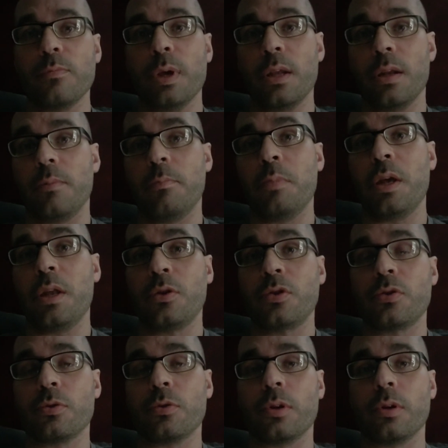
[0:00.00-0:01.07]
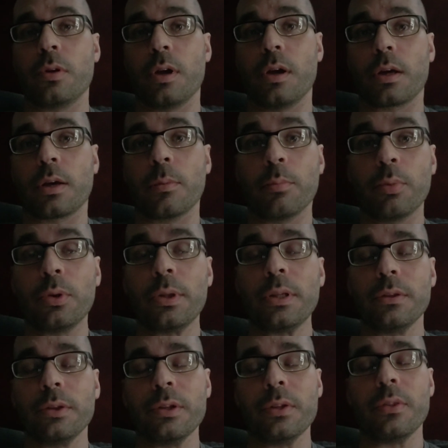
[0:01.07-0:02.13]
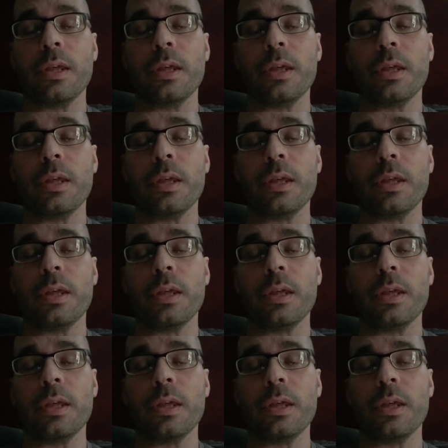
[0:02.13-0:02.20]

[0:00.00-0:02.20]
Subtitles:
been administered completely.